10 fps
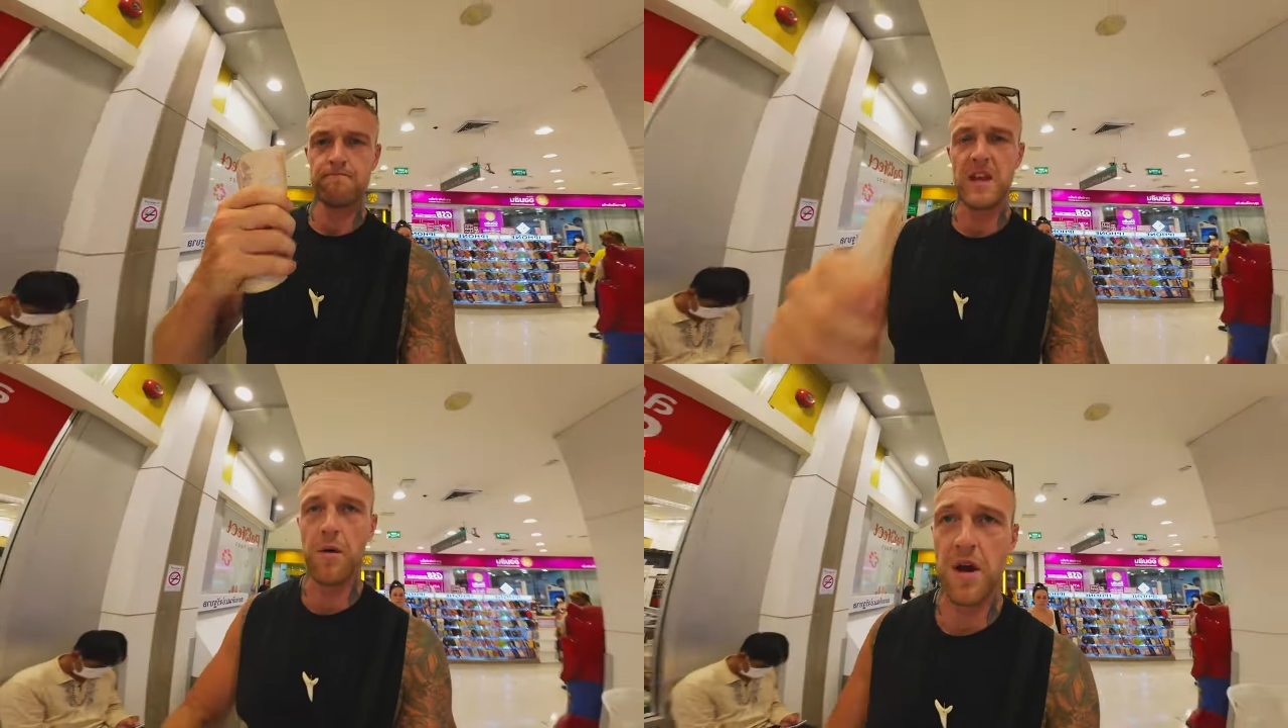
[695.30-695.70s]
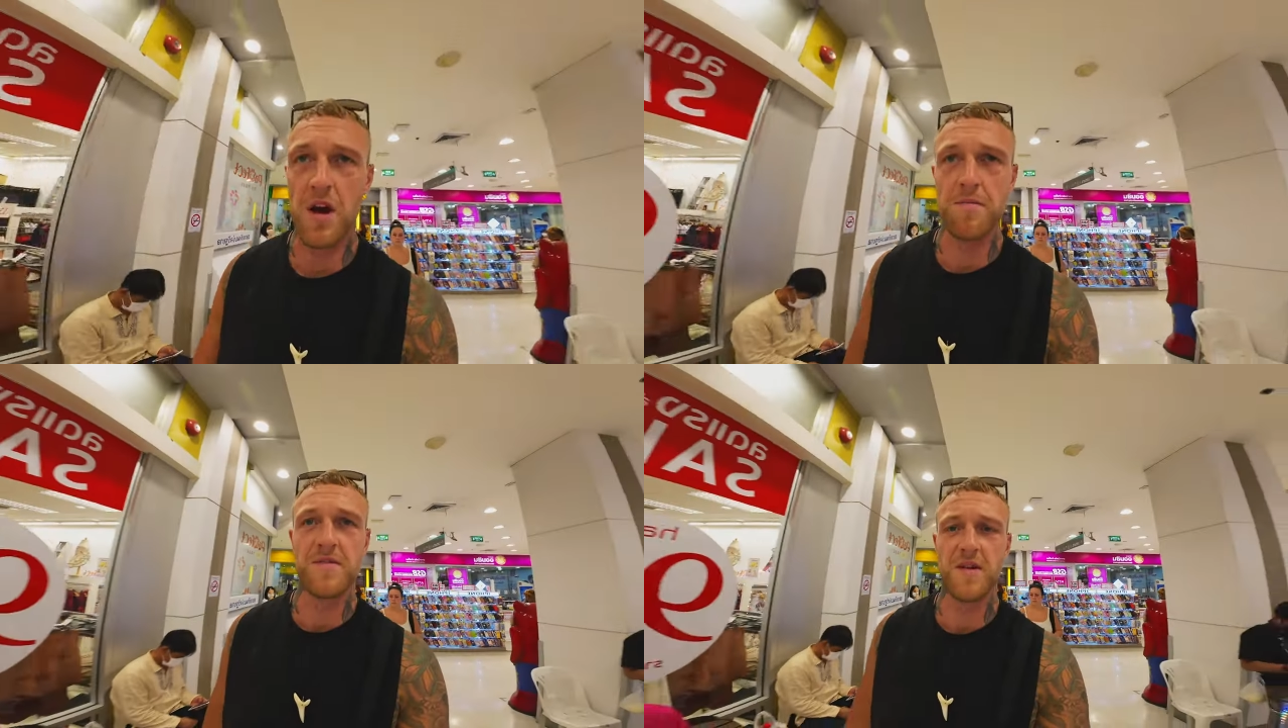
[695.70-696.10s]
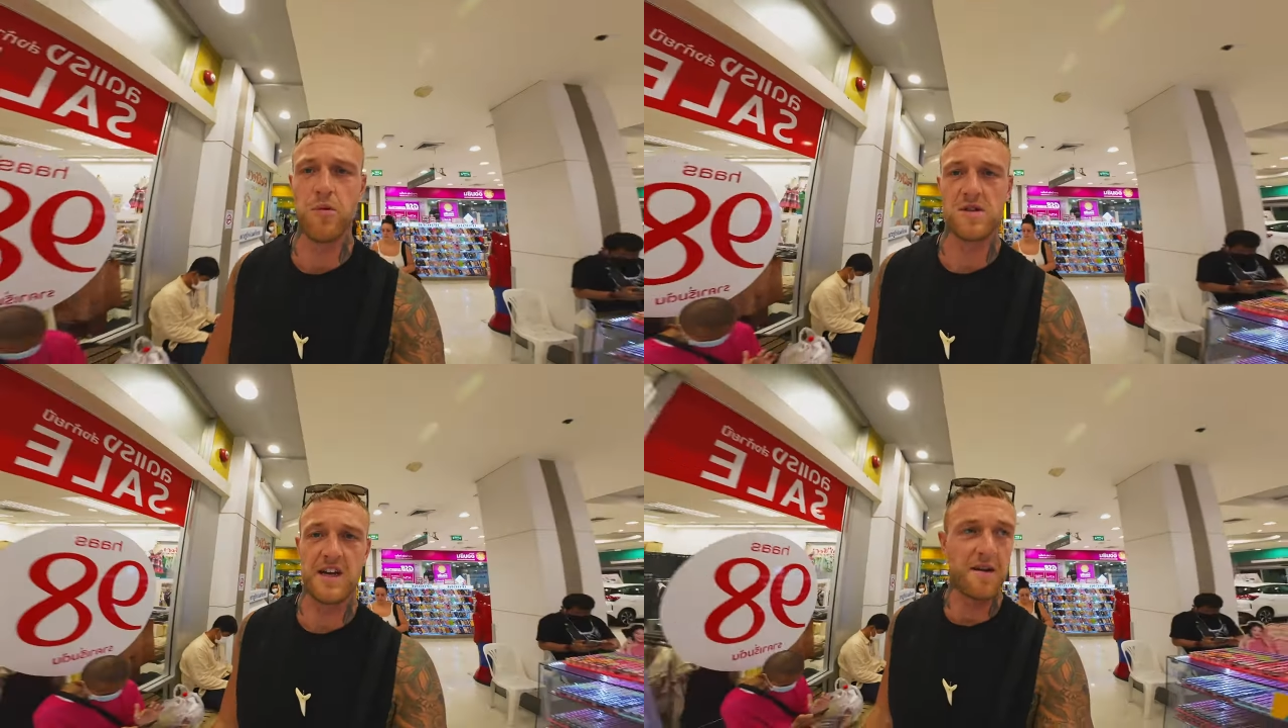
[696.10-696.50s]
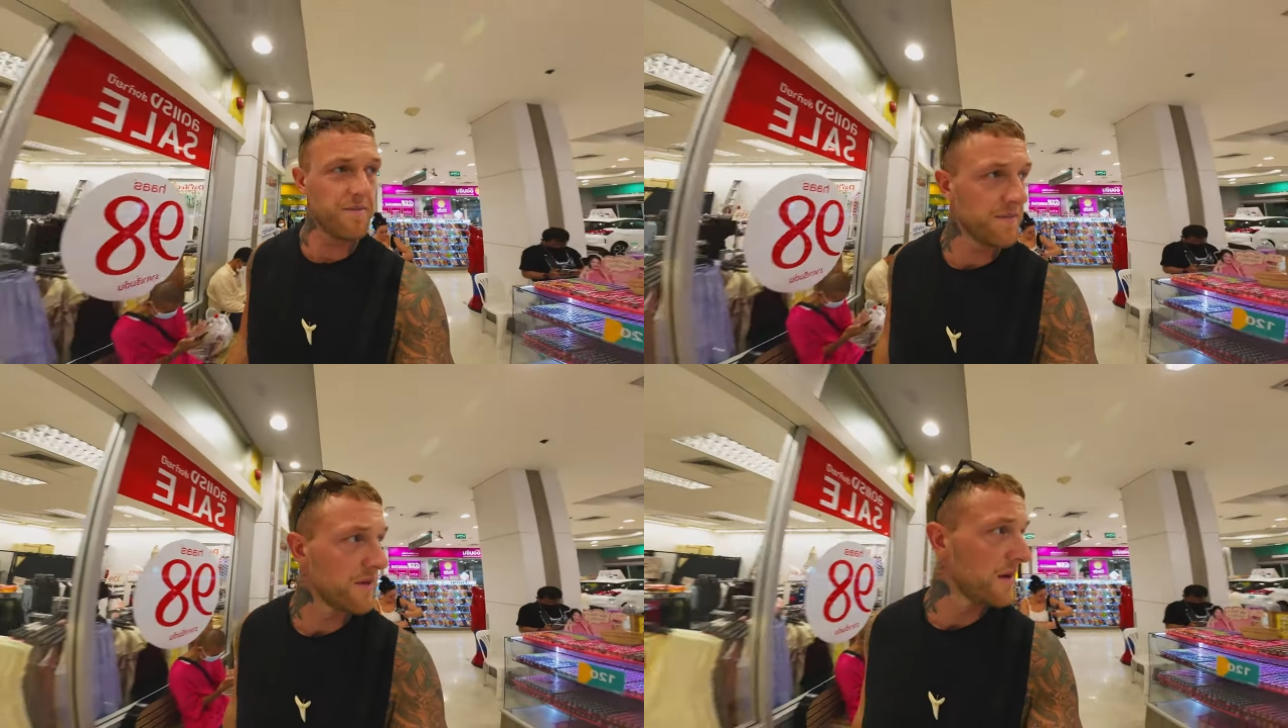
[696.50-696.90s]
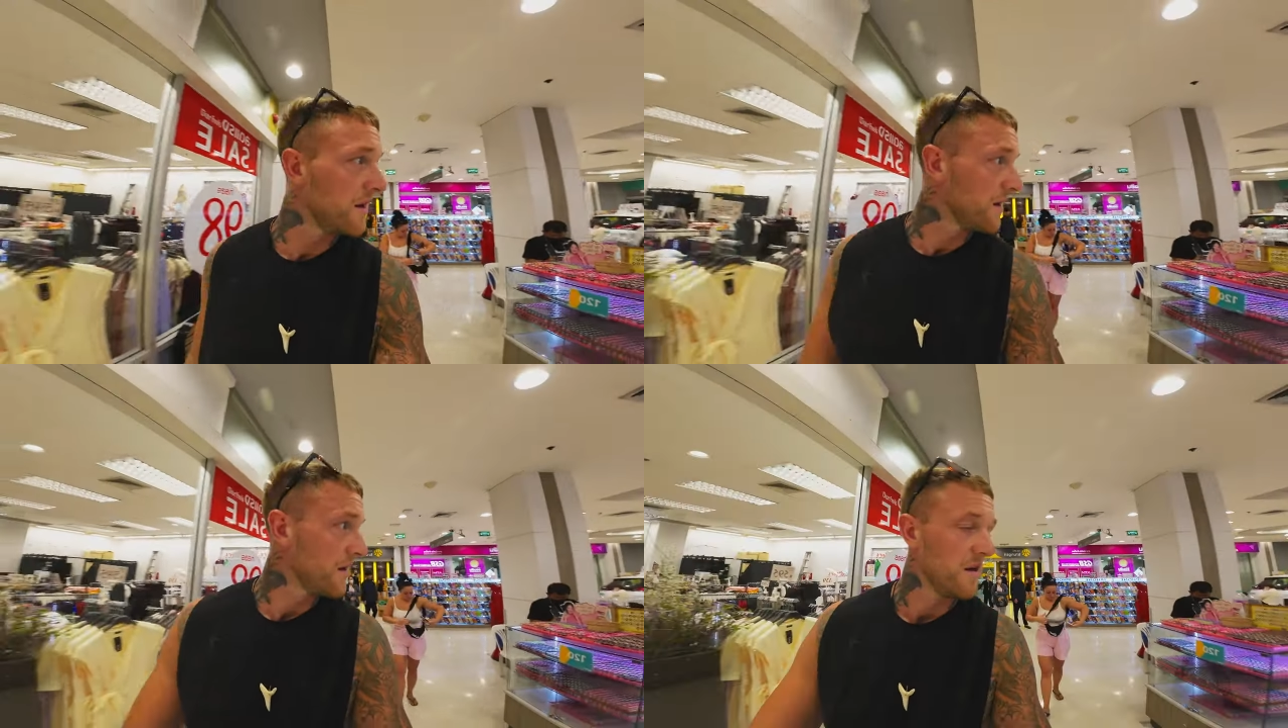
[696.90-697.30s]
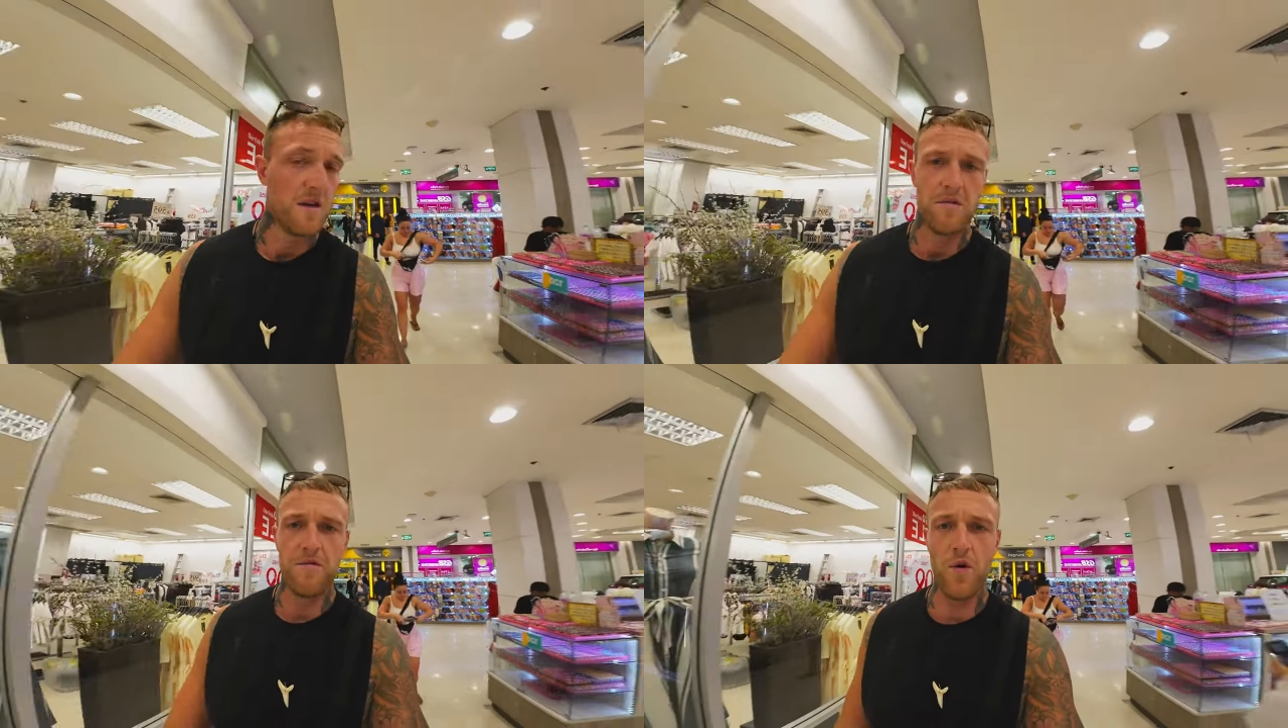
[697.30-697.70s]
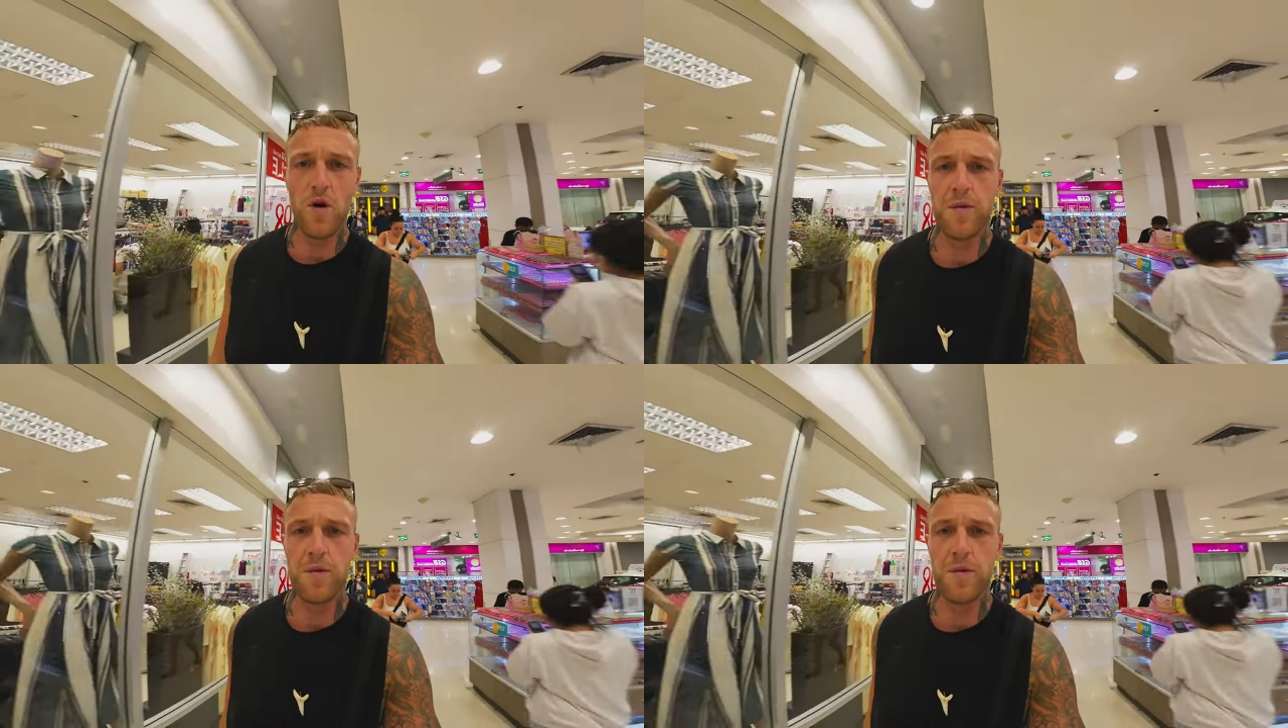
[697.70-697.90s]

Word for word: There we go, simple as that. 40